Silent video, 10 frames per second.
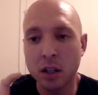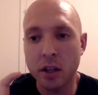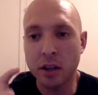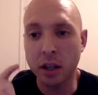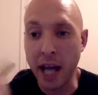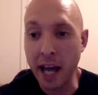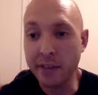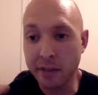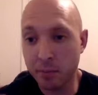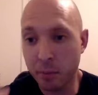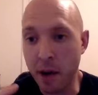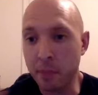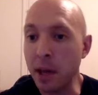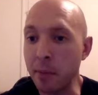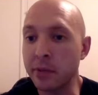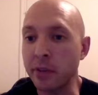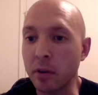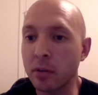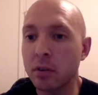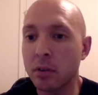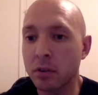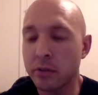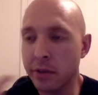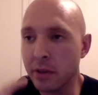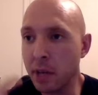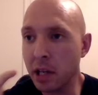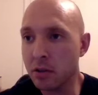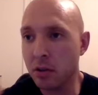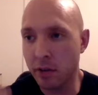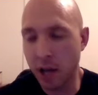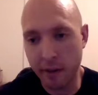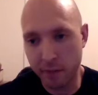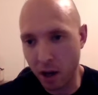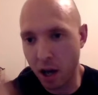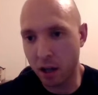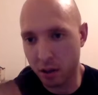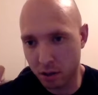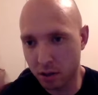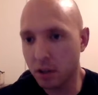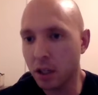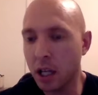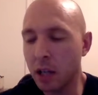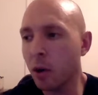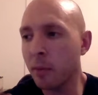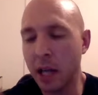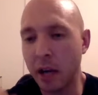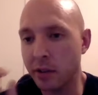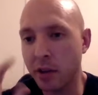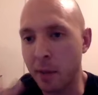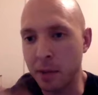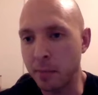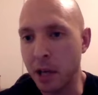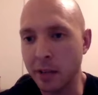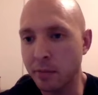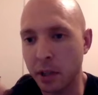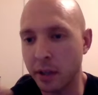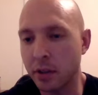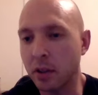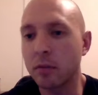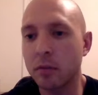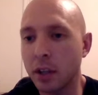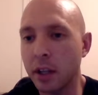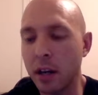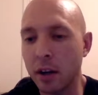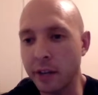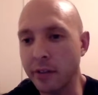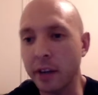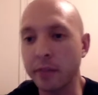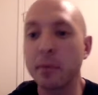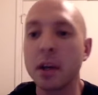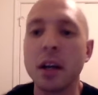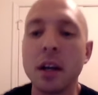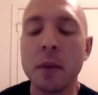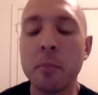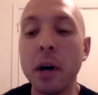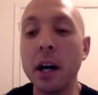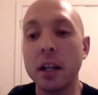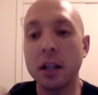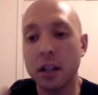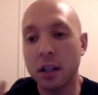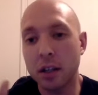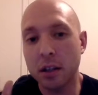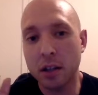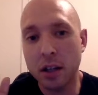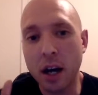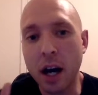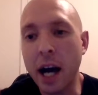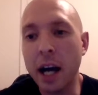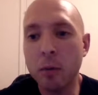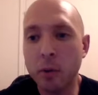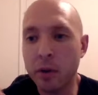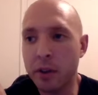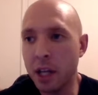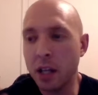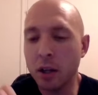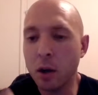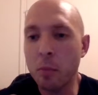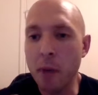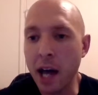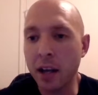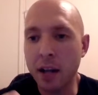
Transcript: the last prepped episode just to make sure that I've got, and normally I'll just copy and paste because, internet's awesome. But I will then go back and